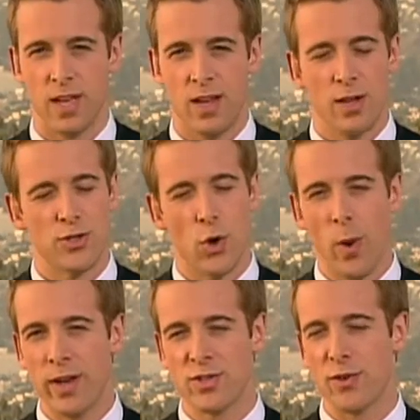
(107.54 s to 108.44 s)
So
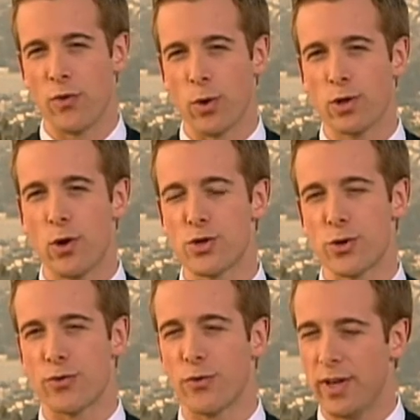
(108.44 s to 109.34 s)
when is the
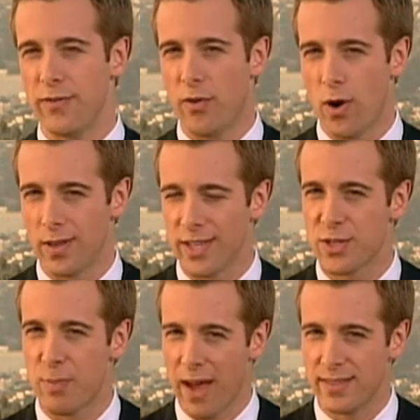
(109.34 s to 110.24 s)
foreclosure freefall
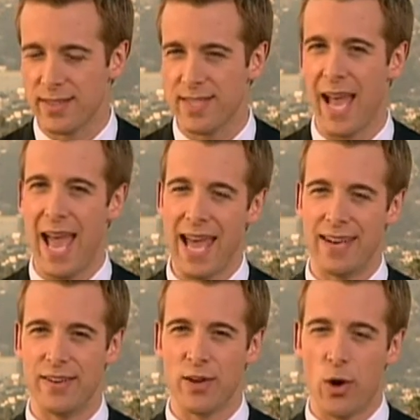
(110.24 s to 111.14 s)
expected to
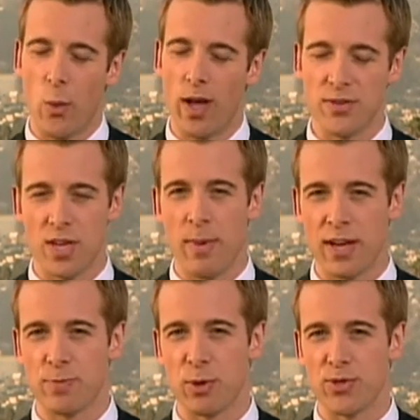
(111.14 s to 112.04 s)
end? Well, some
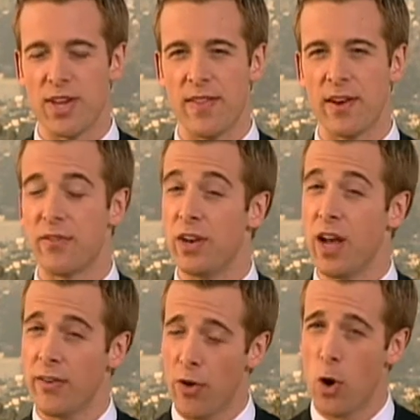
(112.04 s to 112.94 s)
experts say that if
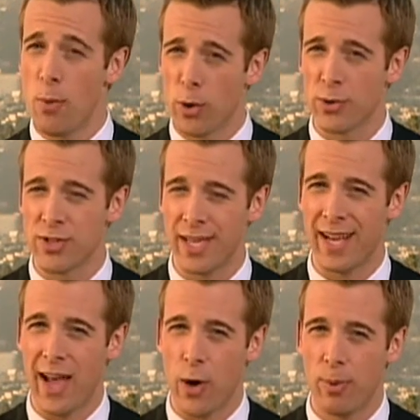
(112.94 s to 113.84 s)
enough homeowners get
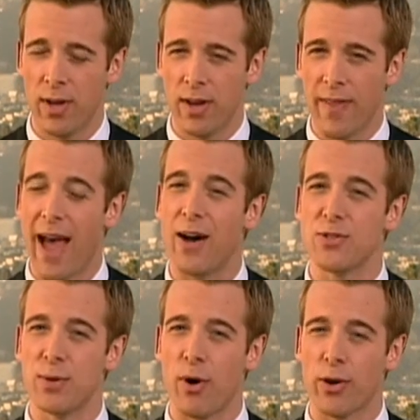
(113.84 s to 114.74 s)
help, the
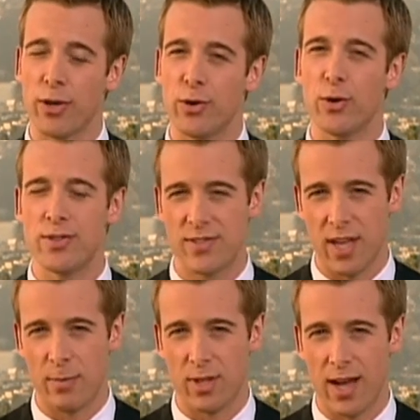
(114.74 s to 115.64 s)
housing market could
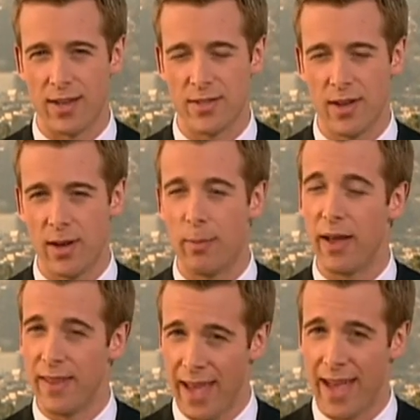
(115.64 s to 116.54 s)
stabilize
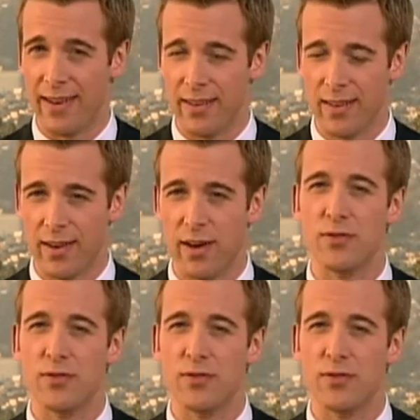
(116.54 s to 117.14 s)
by the end of